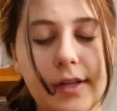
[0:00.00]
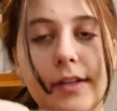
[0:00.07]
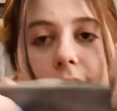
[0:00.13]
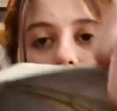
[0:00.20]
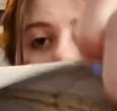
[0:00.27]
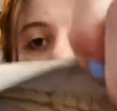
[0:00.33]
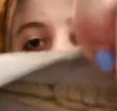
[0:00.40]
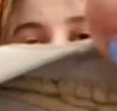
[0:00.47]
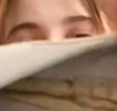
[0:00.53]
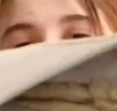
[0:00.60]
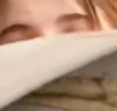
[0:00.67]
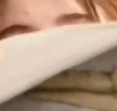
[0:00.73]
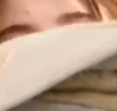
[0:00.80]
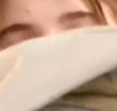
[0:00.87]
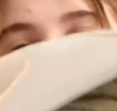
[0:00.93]
Let me show
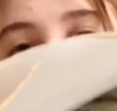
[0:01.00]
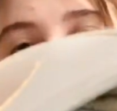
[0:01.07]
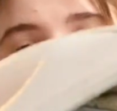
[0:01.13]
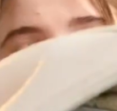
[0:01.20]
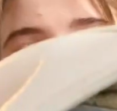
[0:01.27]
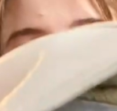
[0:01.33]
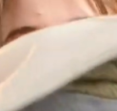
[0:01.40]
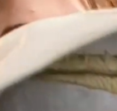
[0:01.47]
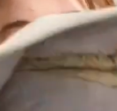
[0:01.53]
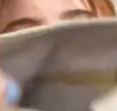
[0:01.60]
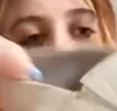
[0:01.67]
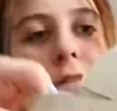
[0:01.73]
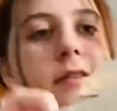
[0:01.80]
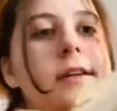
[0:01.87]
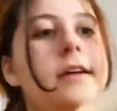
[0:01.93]
that.
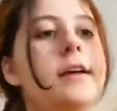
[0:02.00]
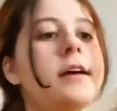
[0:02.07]
Vince.